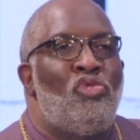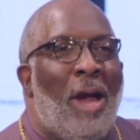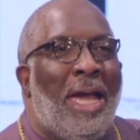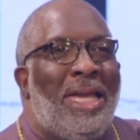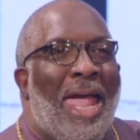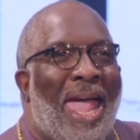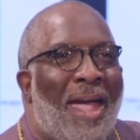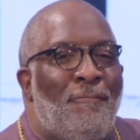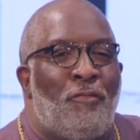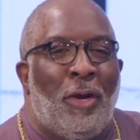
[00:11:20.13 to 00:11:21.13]
write
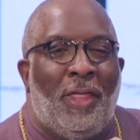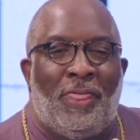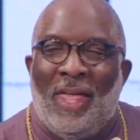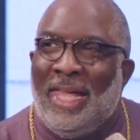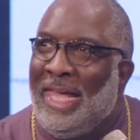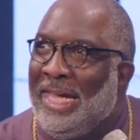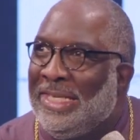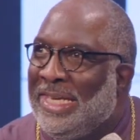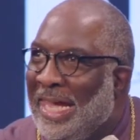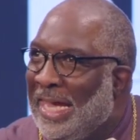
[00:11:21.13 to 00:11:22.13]
everything he
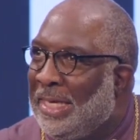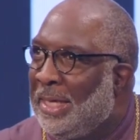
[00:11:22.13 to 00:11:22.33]
did.